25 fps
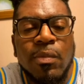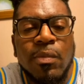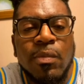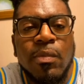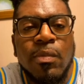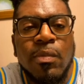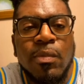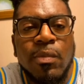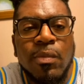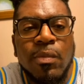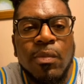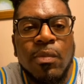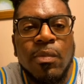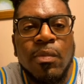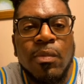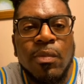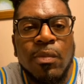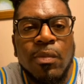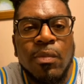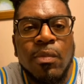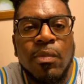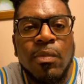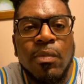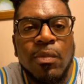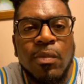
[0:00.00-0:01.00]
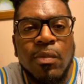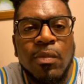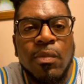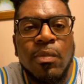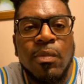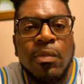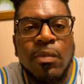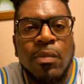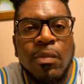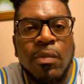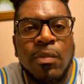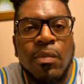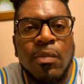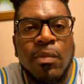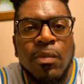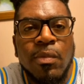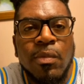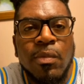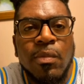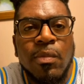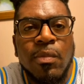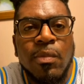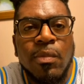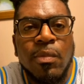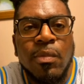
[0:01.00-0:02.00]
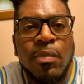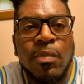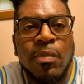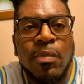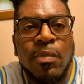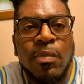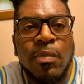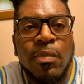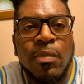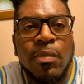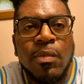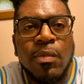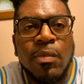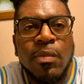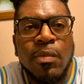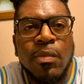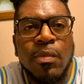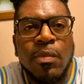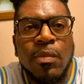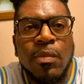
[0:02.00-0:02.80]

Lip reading: (silent)